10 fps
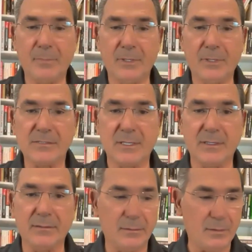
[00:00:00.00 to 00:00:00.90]

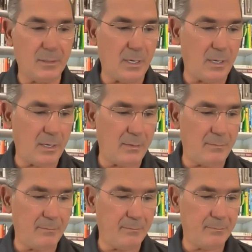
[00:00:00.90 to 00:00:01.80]
listen,
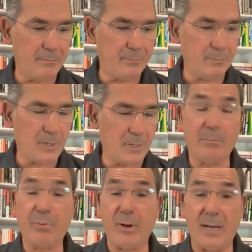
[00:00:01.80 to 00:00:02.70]
I'm
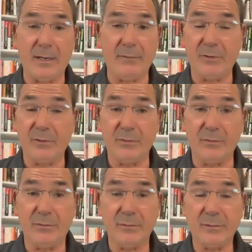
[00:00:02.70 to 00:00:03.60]
proud of
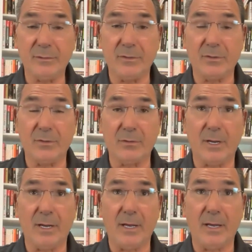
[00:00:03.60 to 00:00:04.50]
you. You're
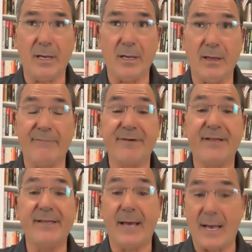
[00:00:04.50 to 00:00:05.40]
a
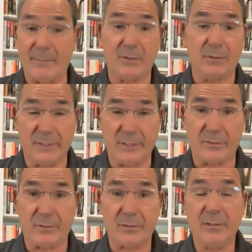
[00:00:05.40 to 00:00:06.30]
phenomenal
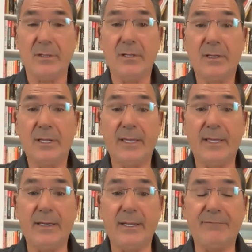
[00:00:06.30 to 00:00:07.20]
leader
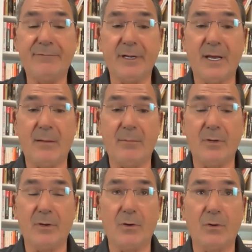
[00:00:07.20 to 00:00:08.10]
and a
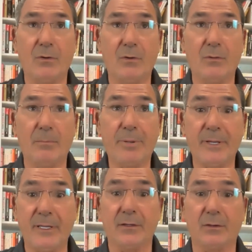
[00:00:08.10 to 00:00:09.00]
phenomenal
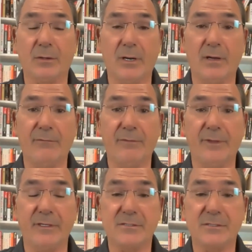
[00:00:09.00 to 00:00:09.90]
pillar of
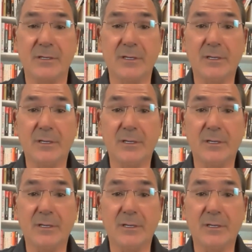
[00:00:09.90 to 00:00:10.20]
this